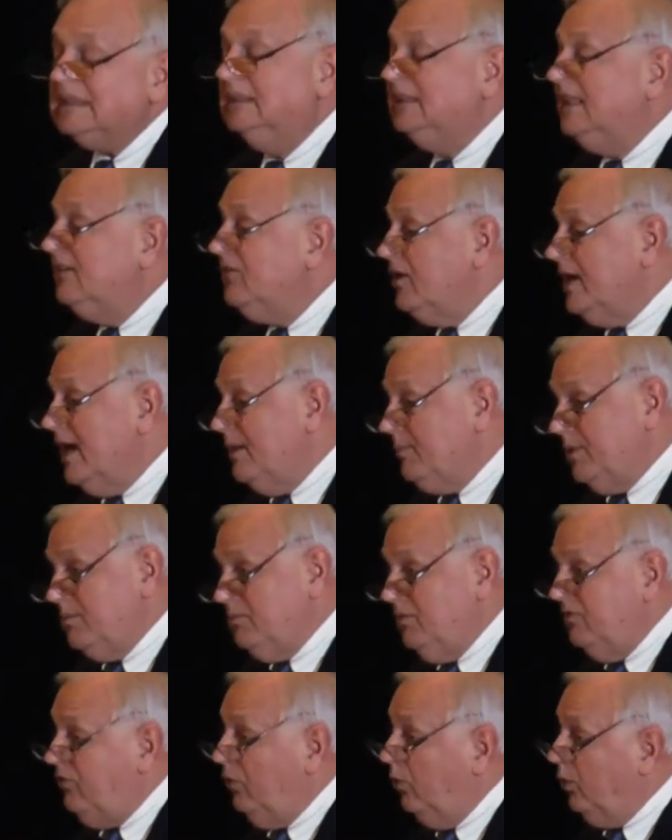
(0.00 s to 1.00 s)
Never
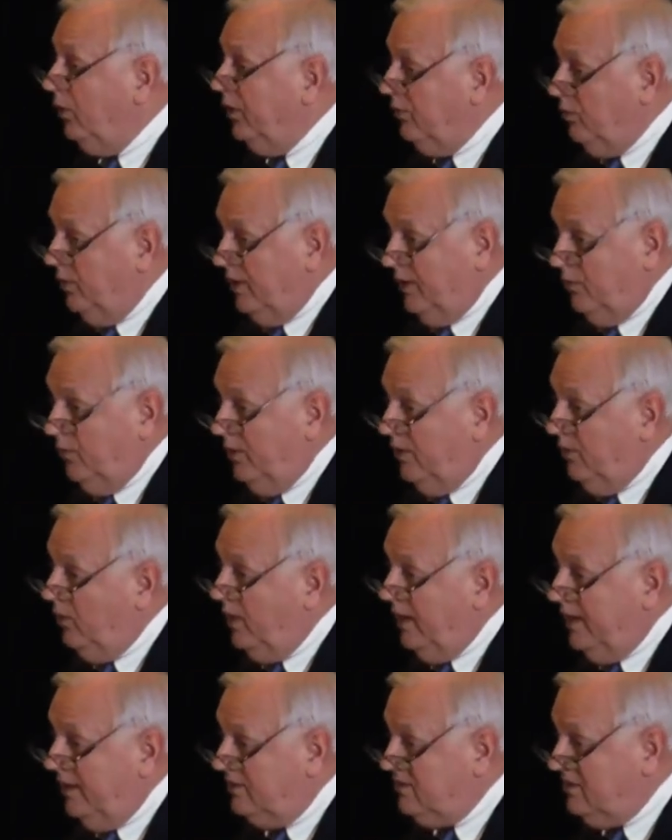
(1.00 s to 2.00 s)
happened before, and when it went
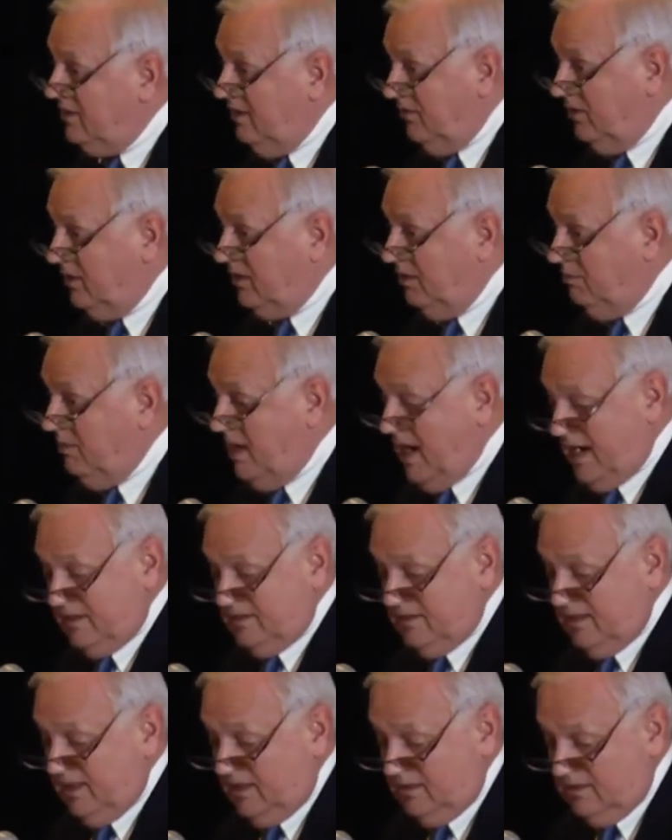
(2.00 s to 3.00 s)
away, it's never come
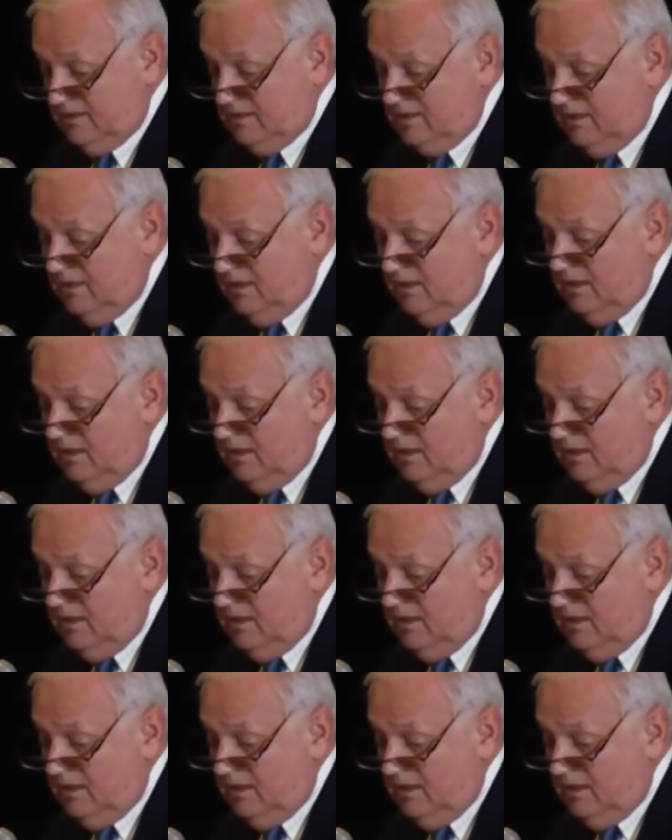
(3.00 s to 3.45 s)
back since.